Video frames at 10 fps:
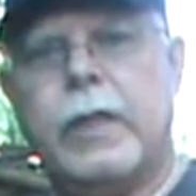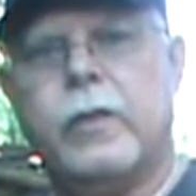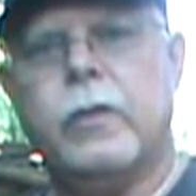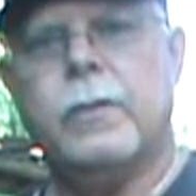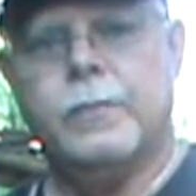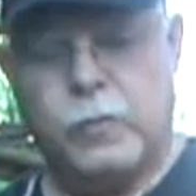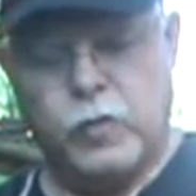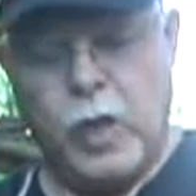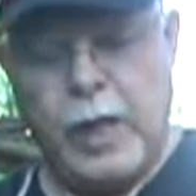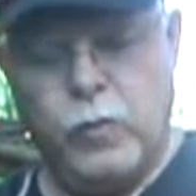inner
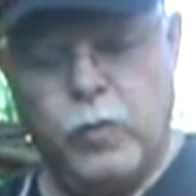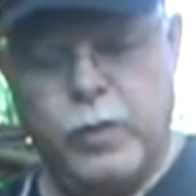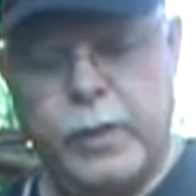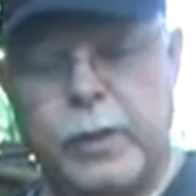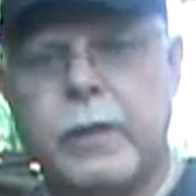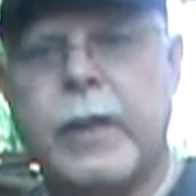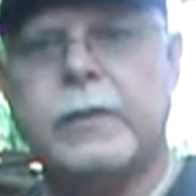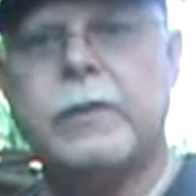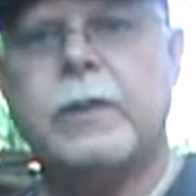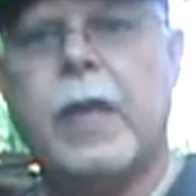dry wood.
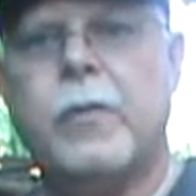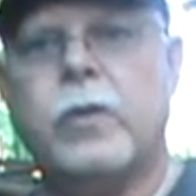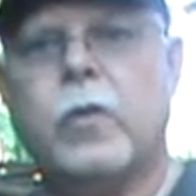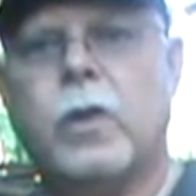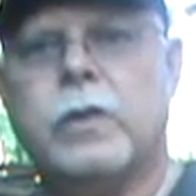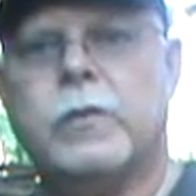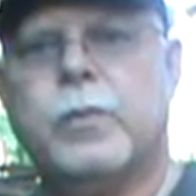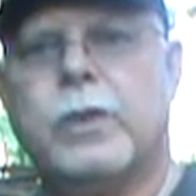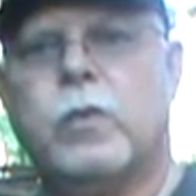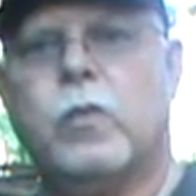That's the time when you want to
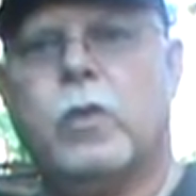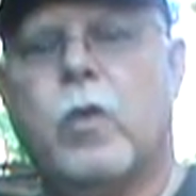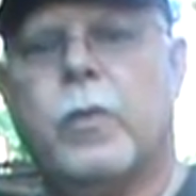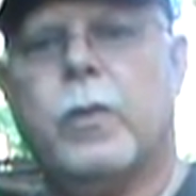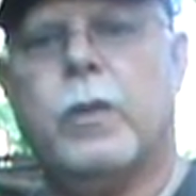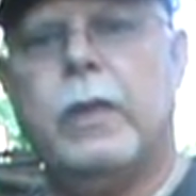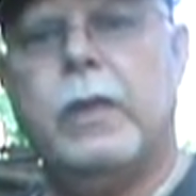split the wood open,